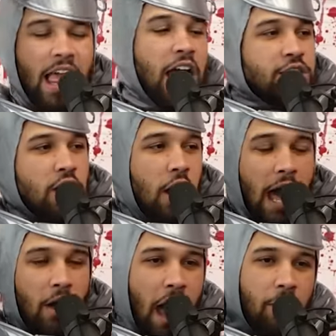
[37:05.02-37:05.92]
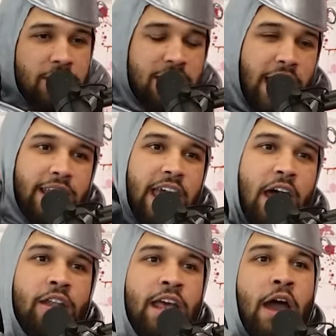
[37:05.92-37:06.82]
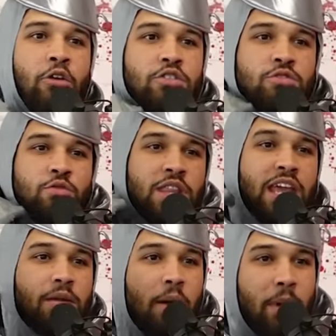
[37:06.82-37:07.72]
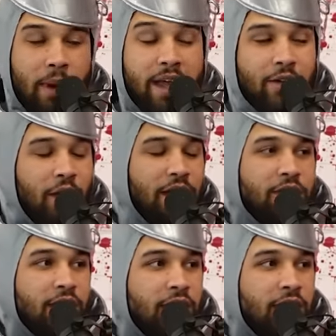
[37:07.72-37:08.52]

So I was laying down and I was thinking about my microwave.